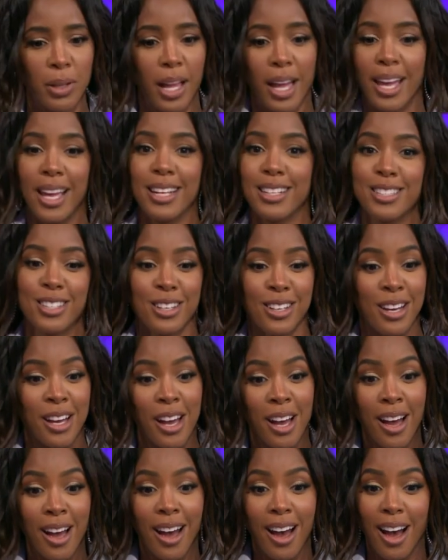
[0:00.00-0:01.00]
plane, to
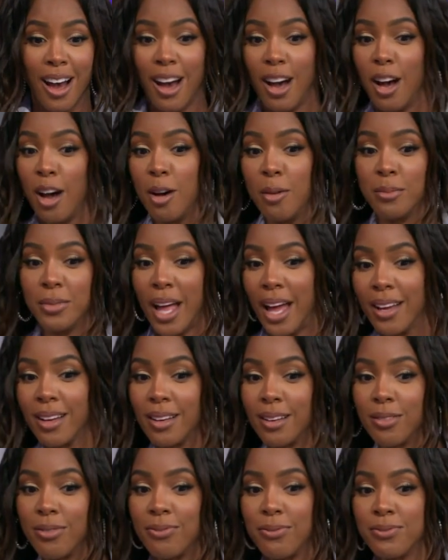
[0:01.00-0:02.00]
um,
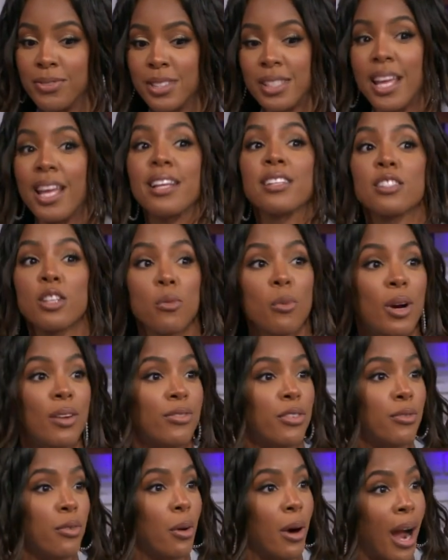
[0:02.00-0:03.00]
like staying somewhere
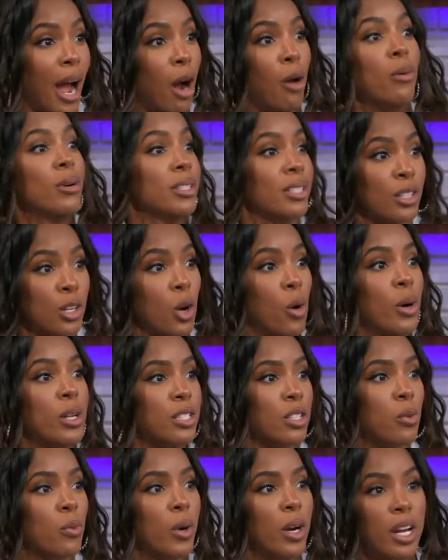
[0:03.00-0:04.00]
for four hours and
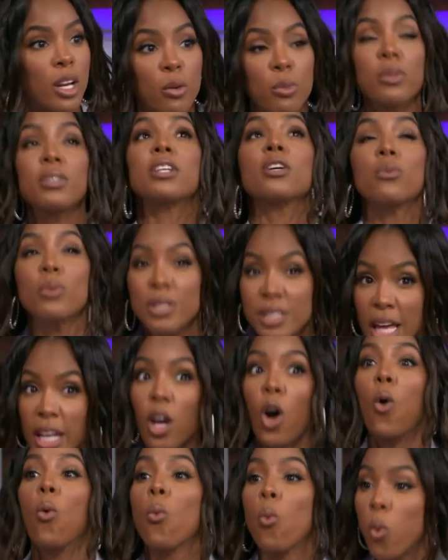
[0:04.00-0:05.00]
going somewhere. Mm-hmm. It, it, was
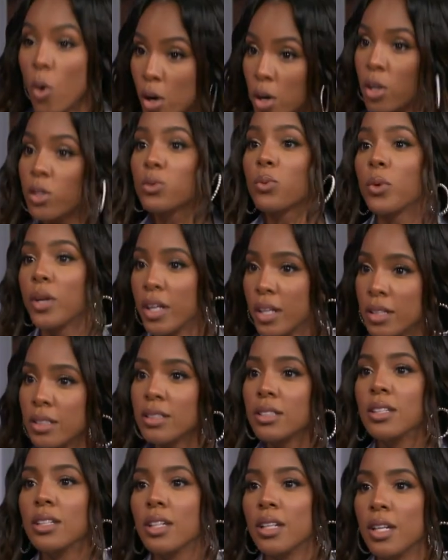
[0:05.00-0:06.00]
like a whirlwind. Do
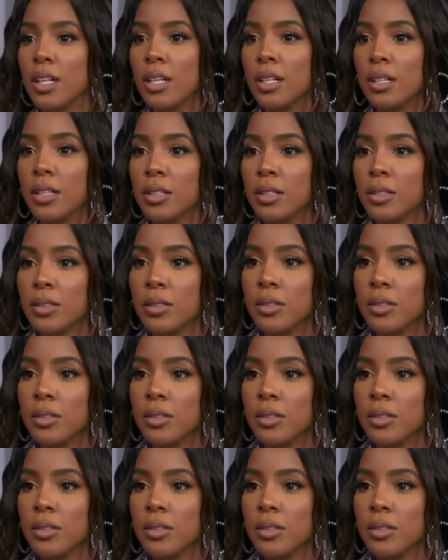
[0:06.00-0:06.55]
you remember